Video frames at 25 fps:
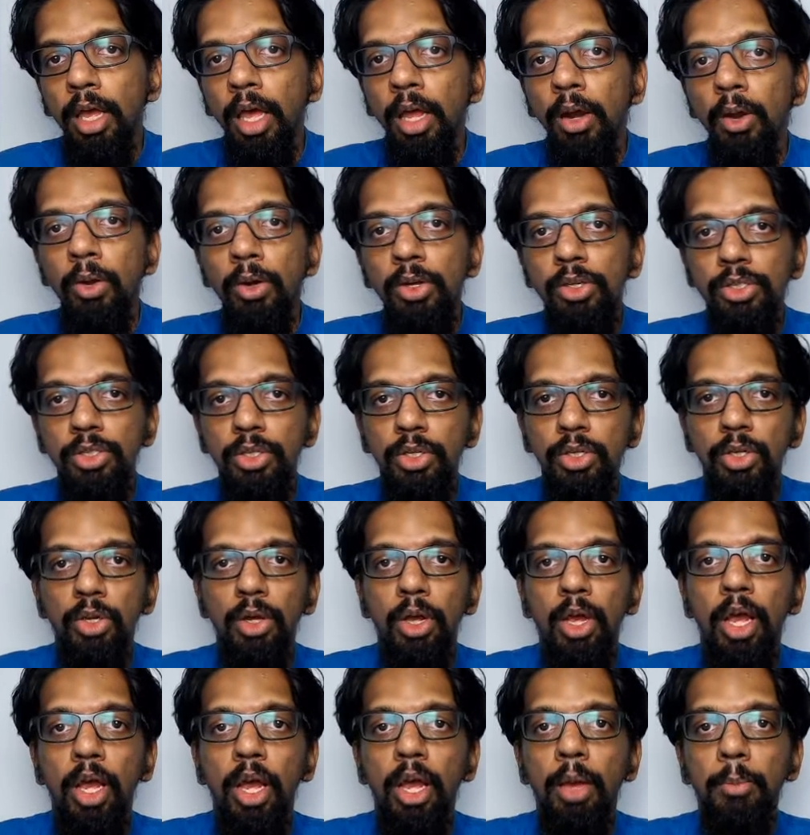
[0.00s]
And
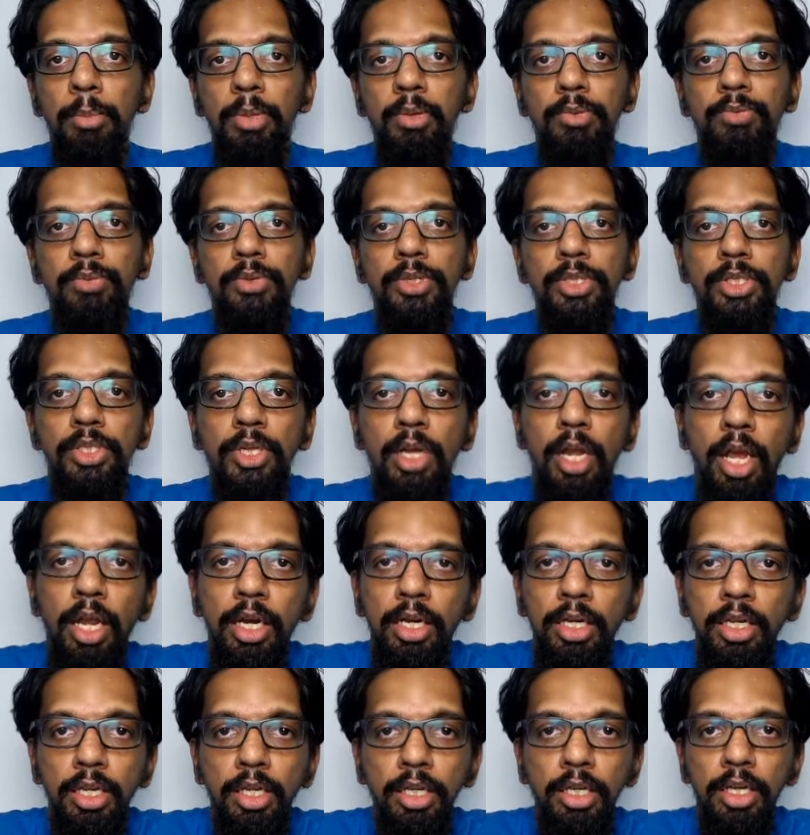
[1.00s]
also, before
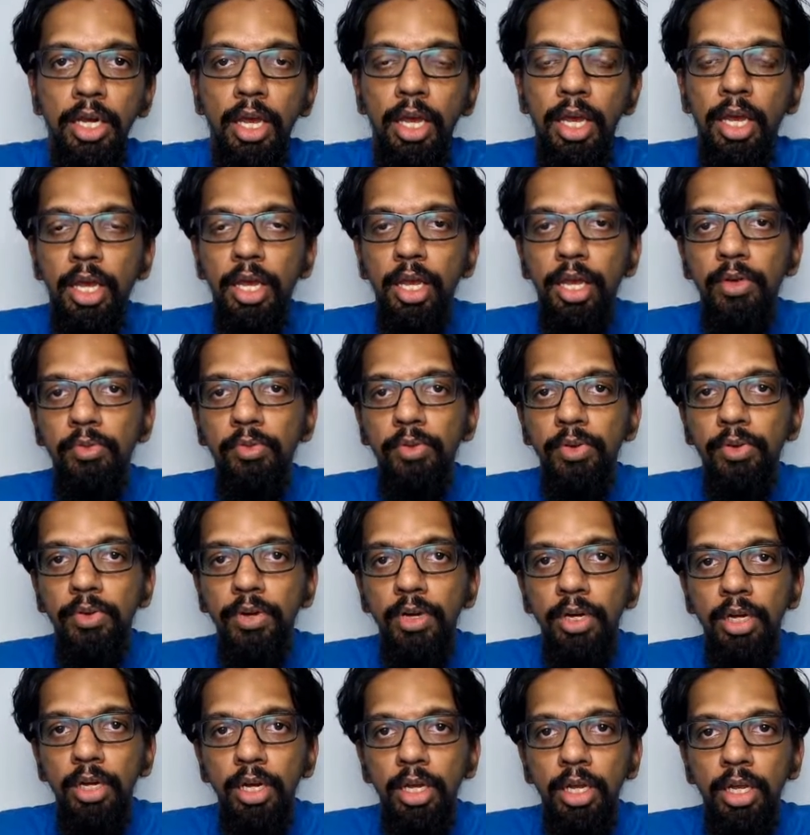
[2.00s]
starting, we
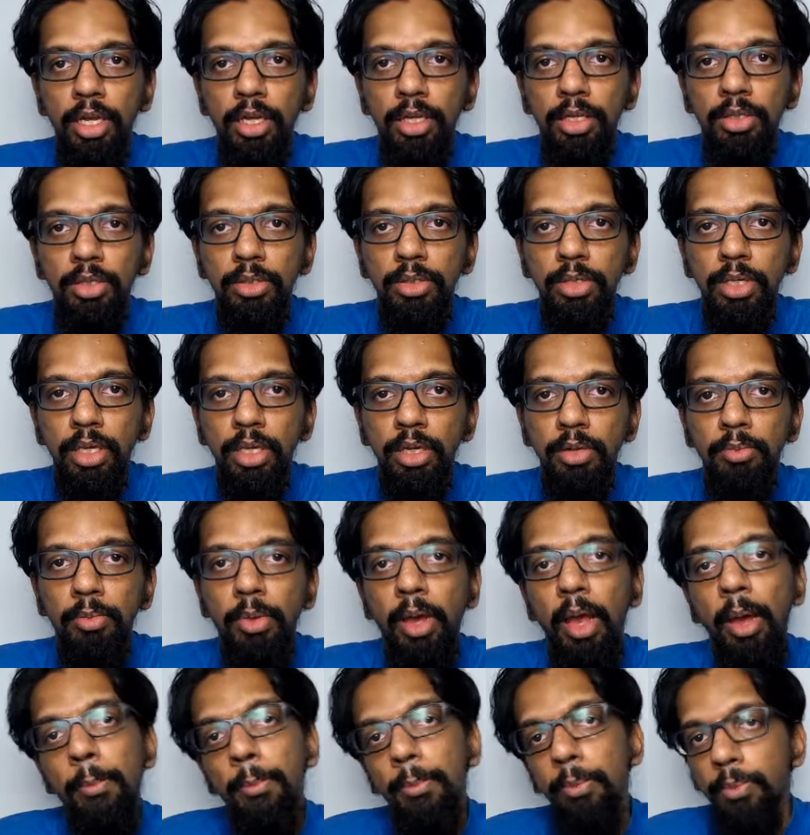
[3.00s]
will
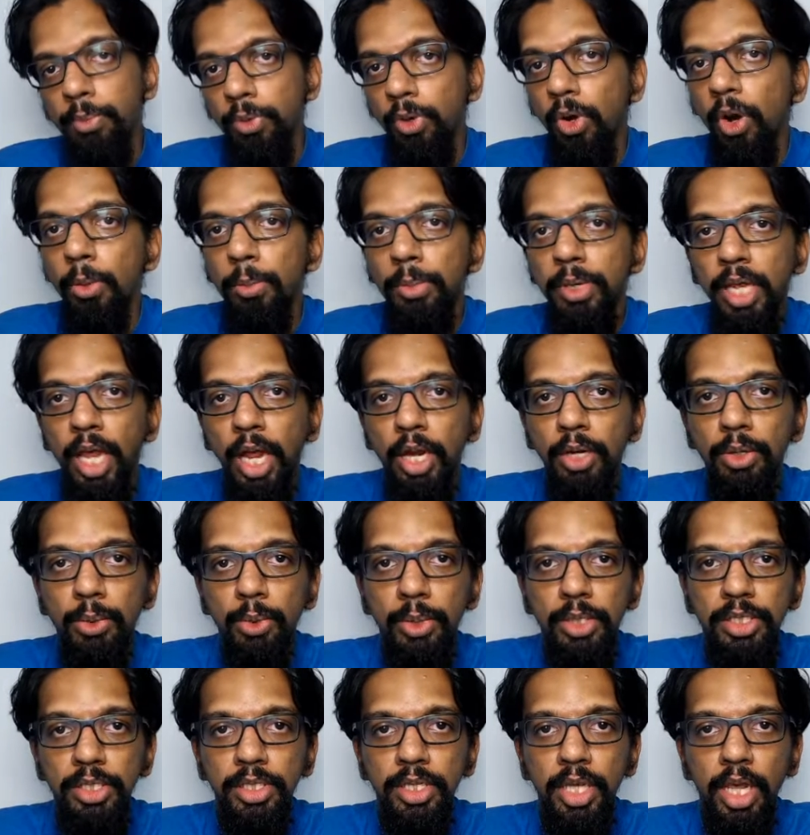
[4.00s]
probably
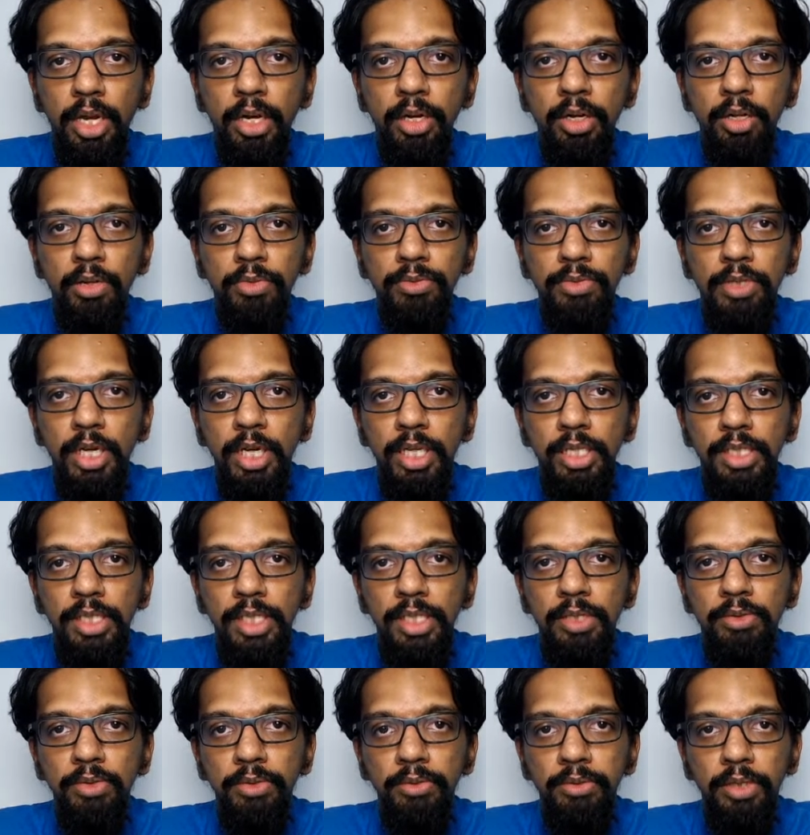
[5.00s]
towards the end of the
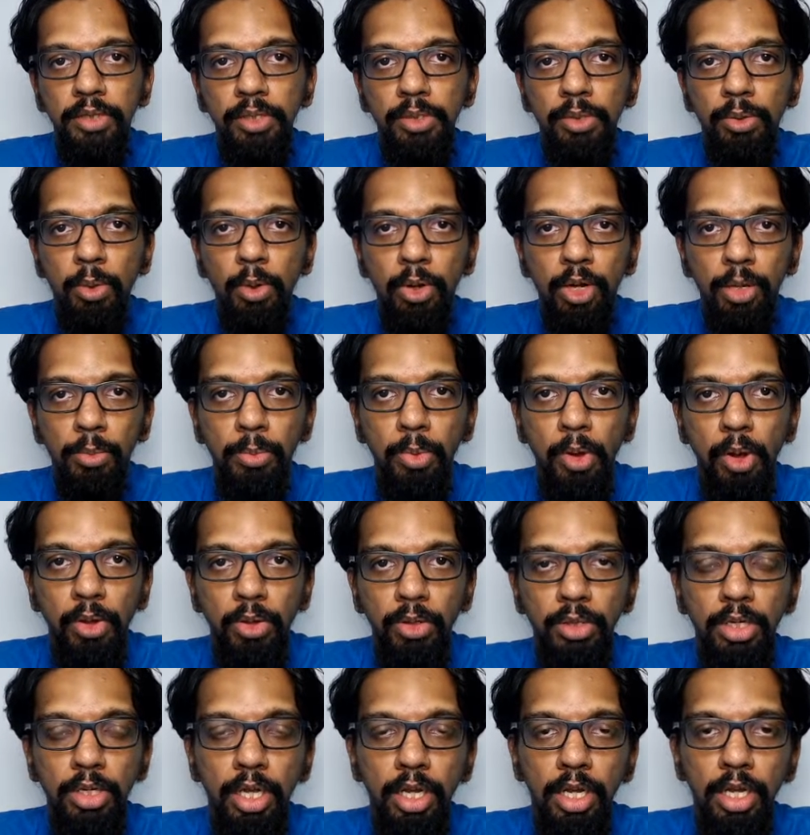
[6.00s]
lesson, we will talk
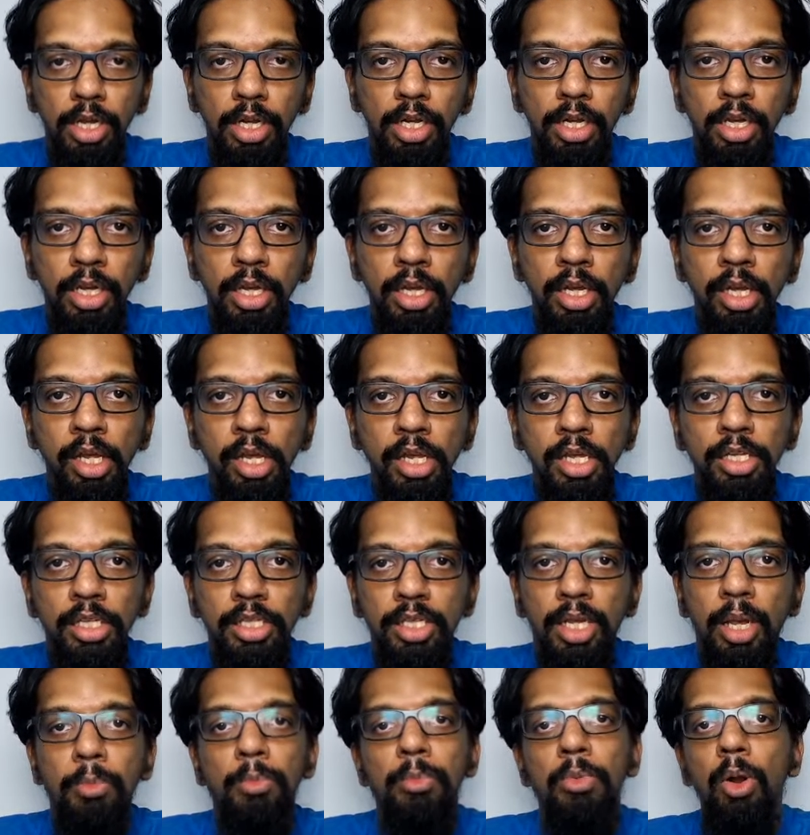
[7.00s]
about
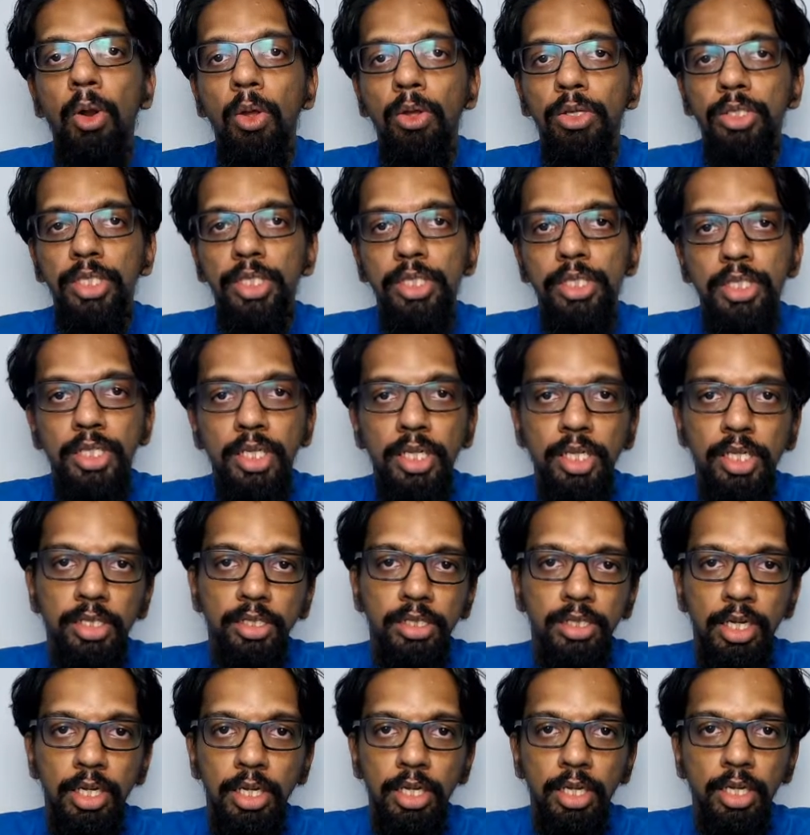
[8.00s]
some
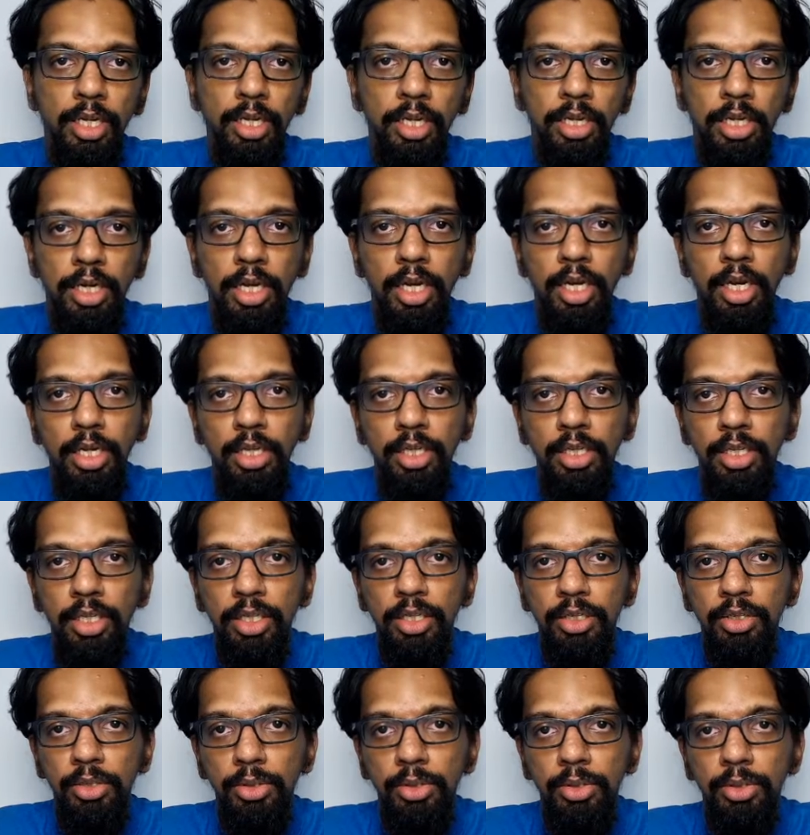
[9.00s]
logistics
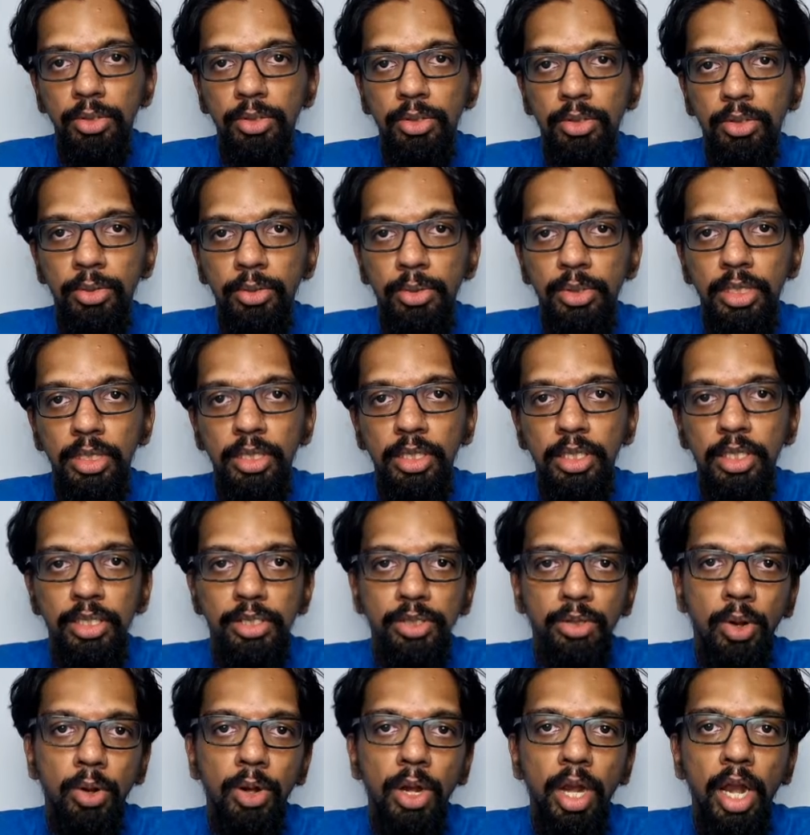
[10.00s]
related to doing
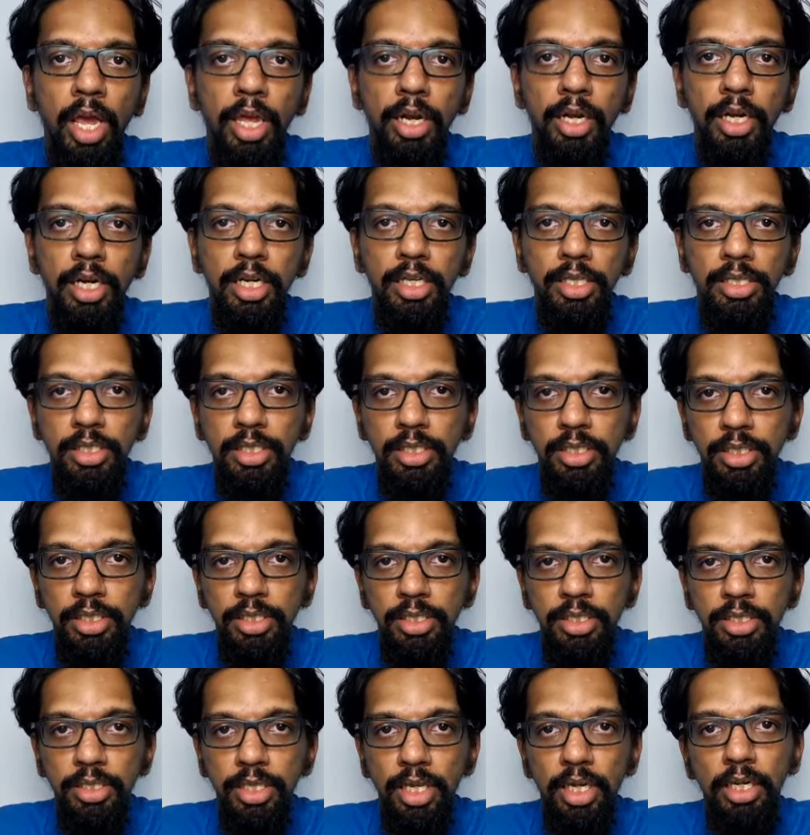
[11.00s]
these online
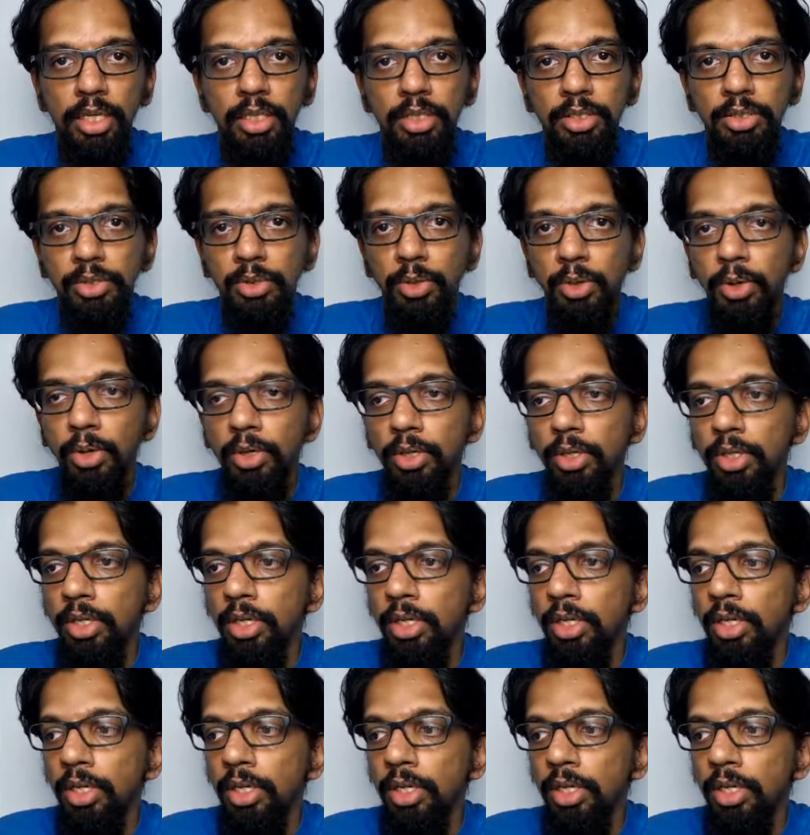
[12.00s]
lessons and so on.